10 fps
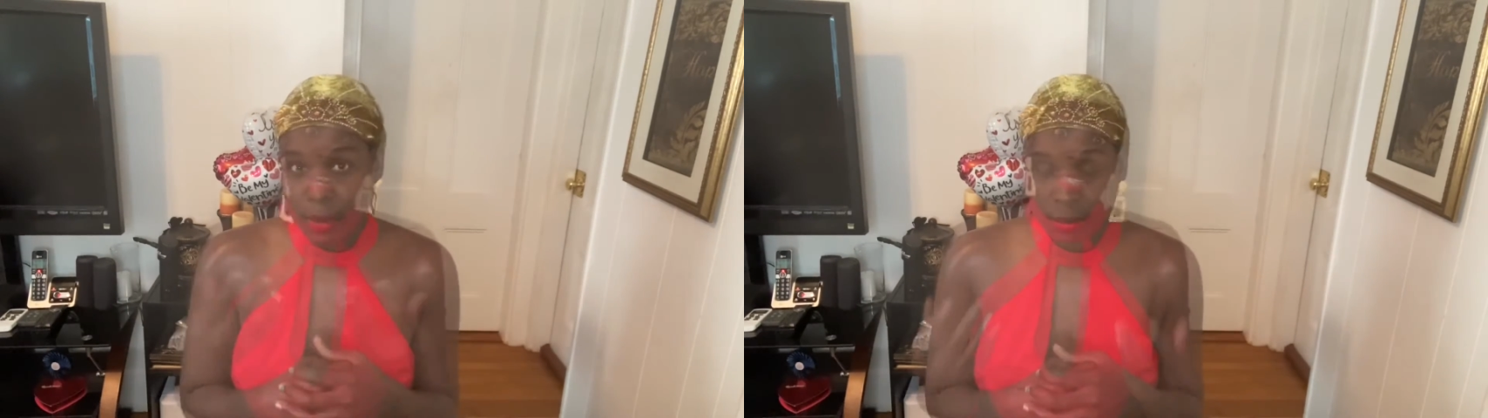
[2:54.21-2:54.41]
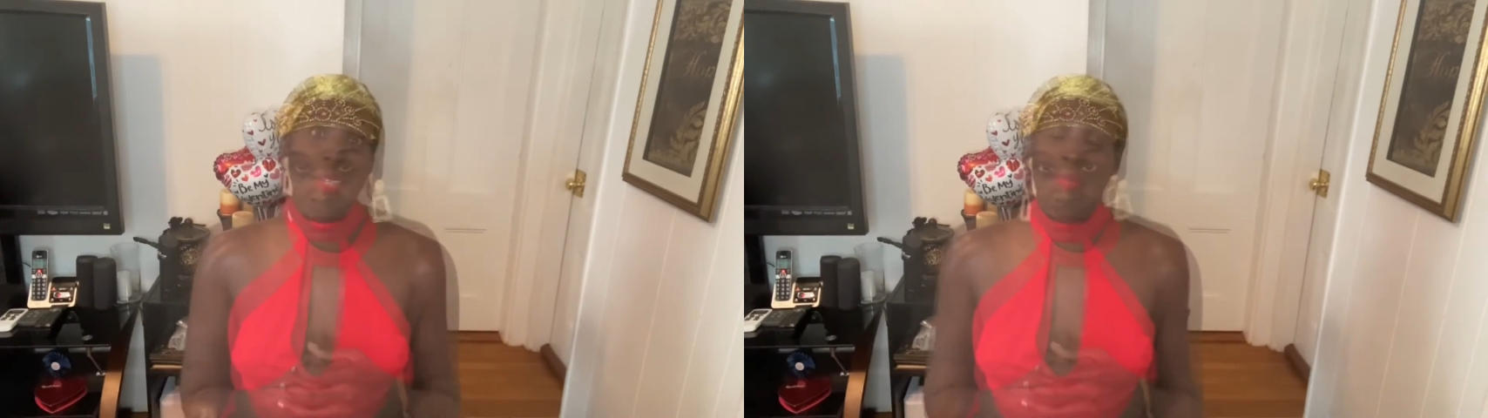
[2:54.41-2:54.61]
You
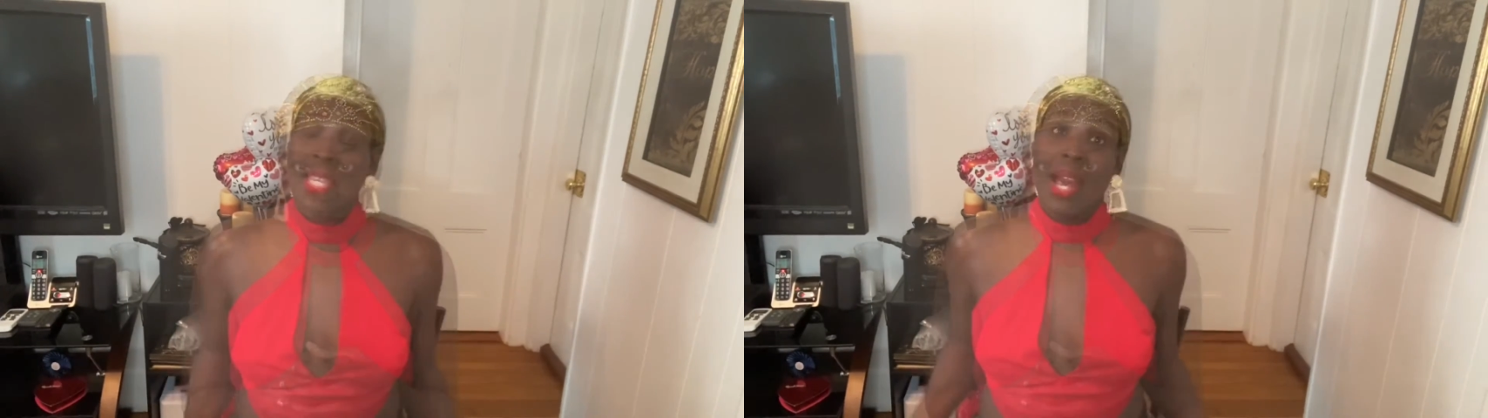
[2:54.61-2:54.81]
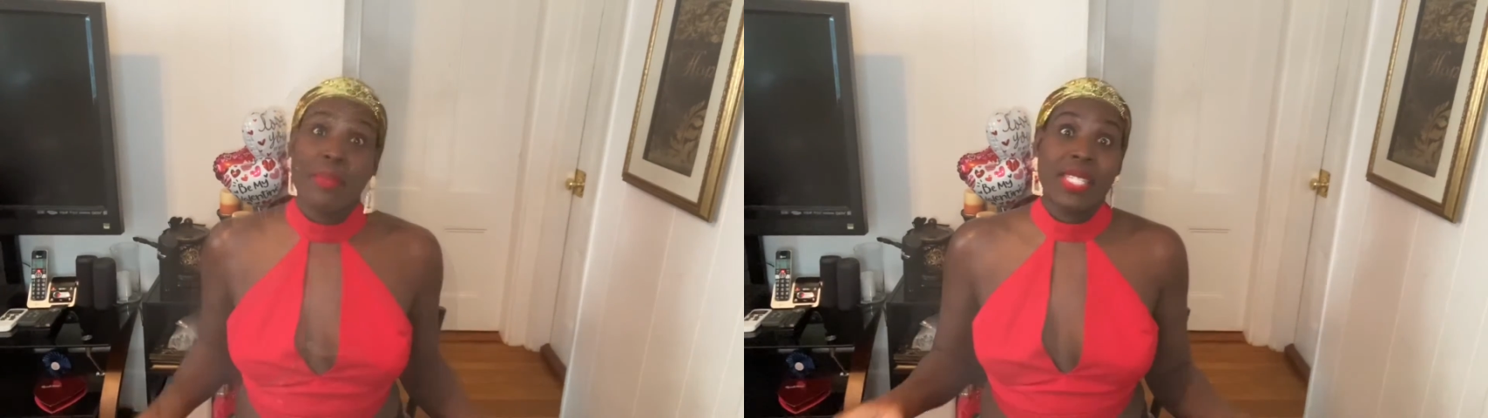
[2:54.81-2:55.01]
know,
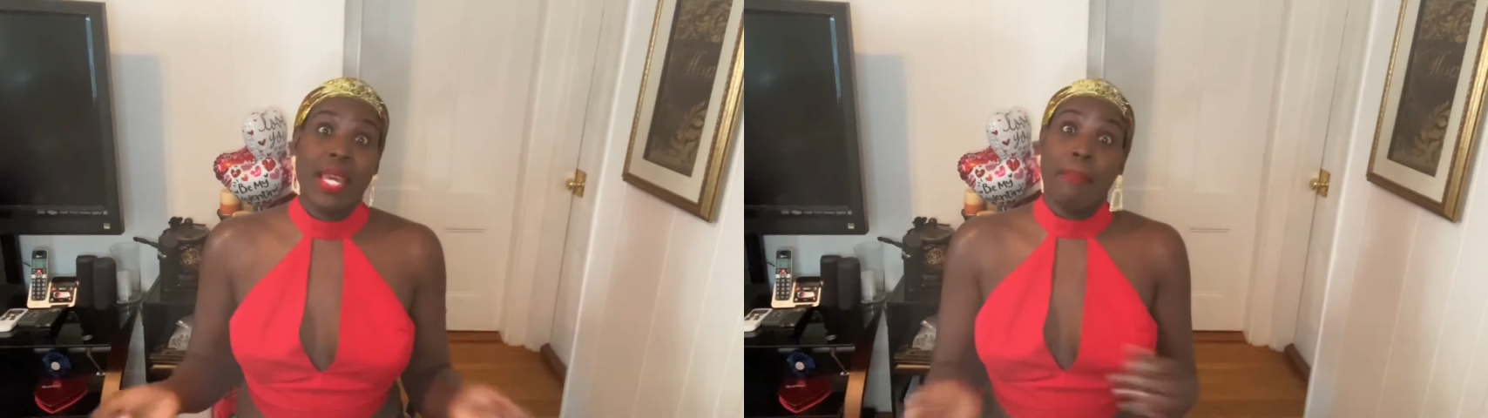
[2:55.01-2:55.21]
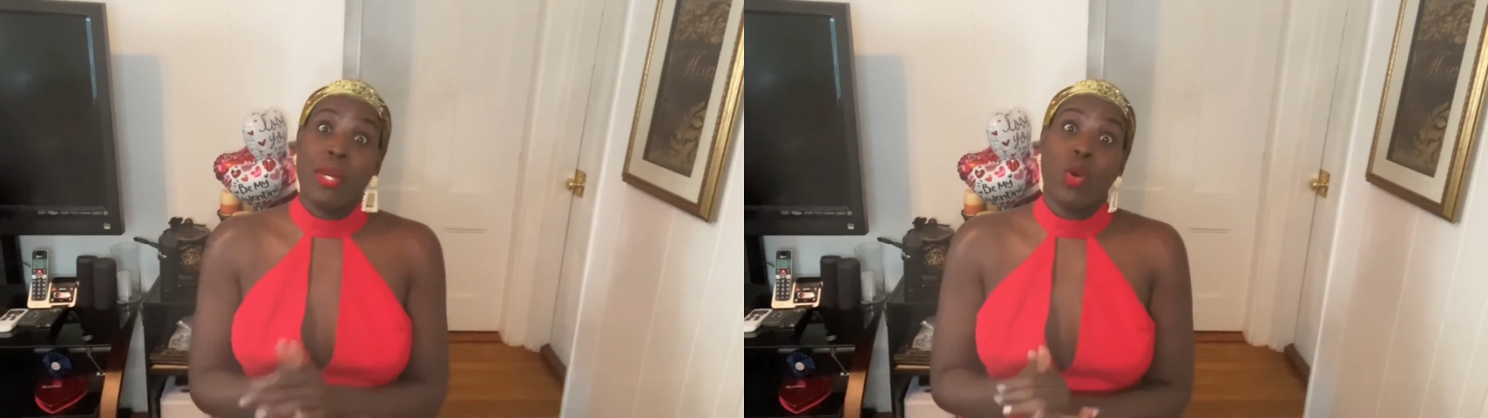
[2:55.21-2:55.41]
sometimes
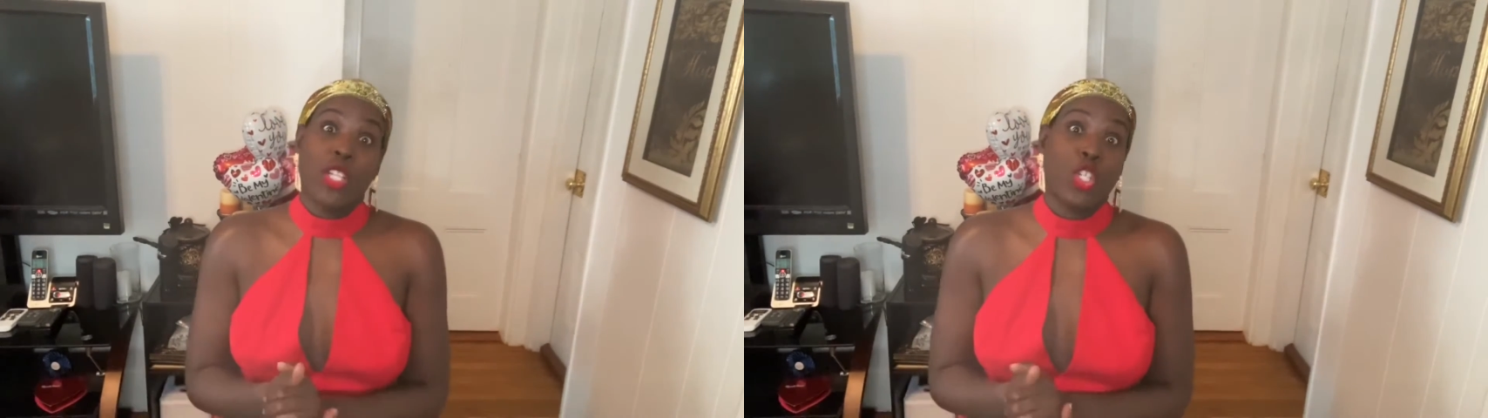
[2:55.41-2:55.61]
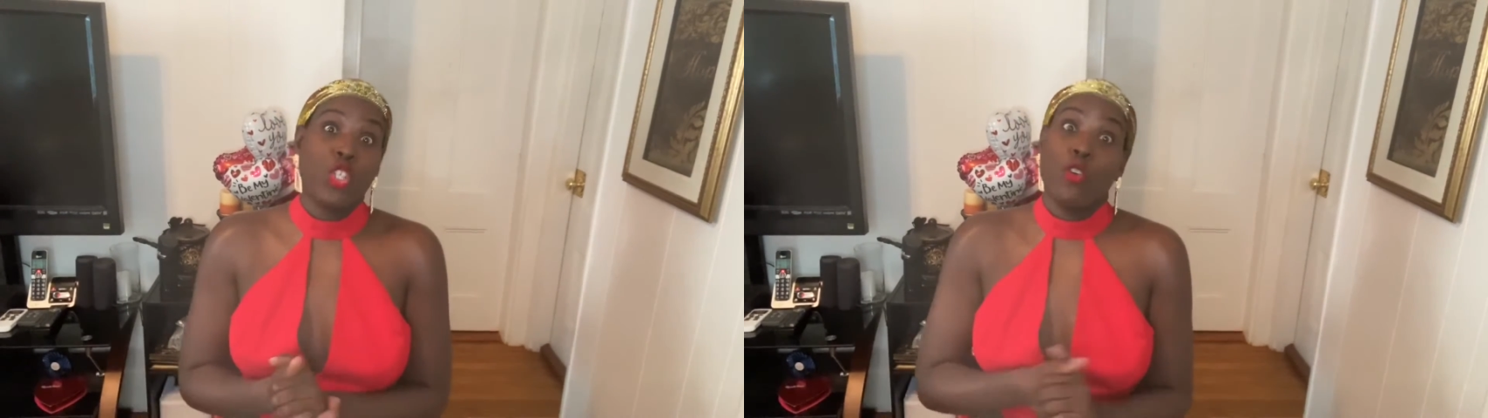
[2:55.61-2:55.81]
they be
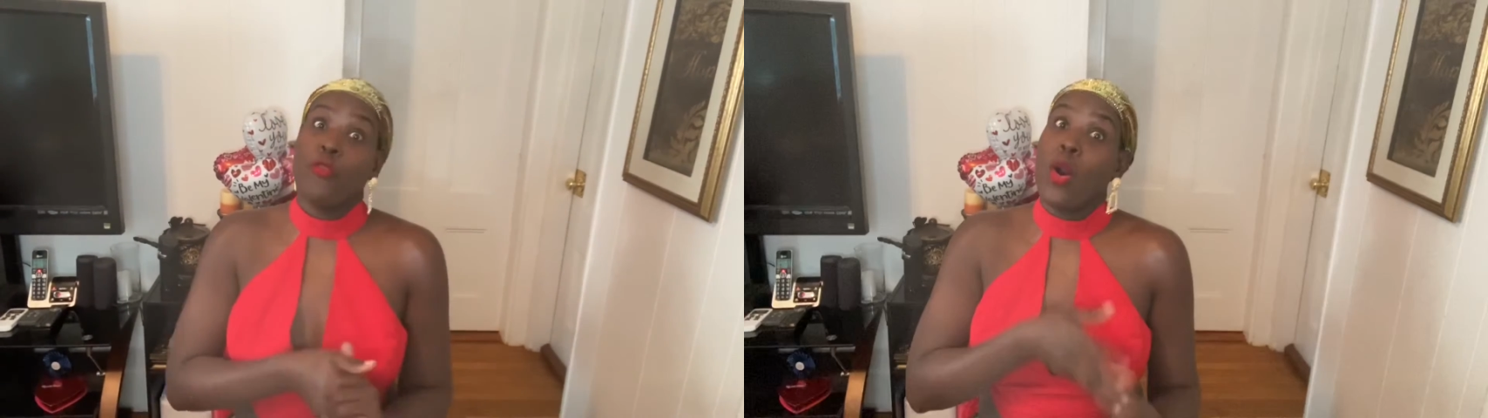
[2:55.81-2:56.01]
watching you